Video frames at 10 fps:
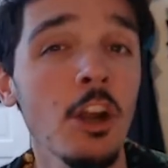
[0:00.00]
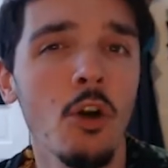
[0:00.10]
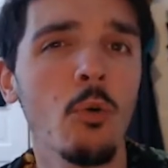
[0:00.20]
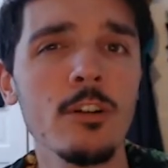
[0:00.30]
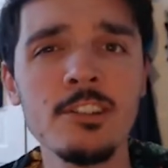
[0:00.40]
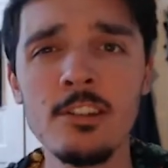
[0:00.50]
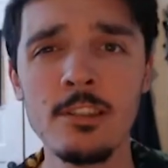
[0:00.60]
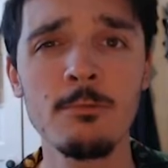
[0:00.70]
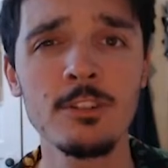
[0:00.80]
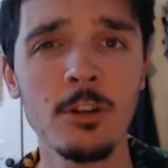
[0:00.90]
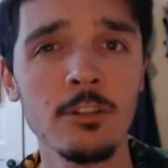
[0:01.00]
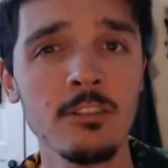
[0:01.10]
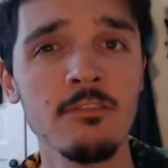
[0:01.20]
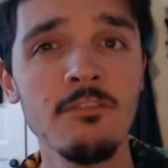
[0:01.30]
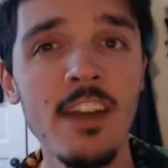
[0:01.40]
or is it the result
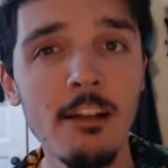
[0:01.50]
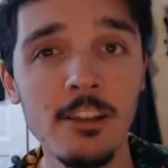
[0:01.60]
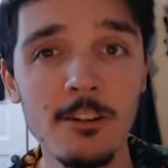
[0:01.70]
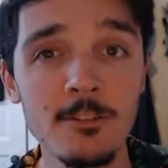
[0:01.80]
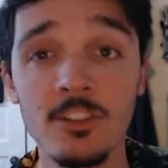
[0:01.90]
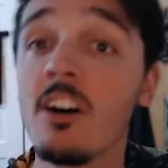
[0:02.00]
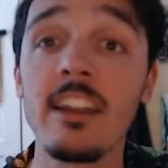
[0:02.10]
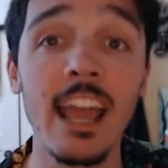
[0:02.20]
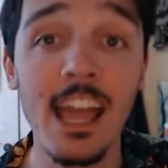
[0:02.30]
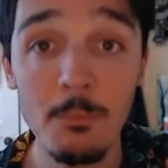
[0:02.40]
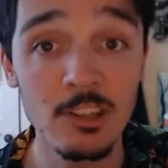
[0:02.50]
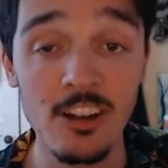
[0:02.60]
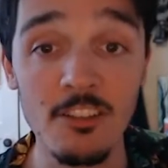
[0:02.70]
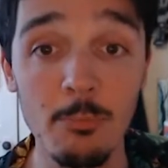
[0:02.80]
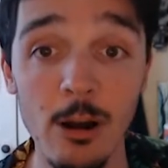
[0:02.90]
of failures on
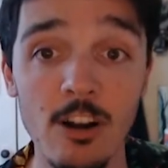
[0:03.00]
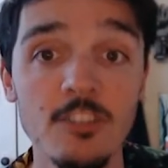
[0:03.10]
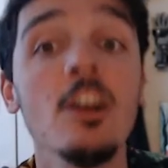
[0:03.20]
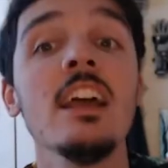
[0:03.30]
Amazon's part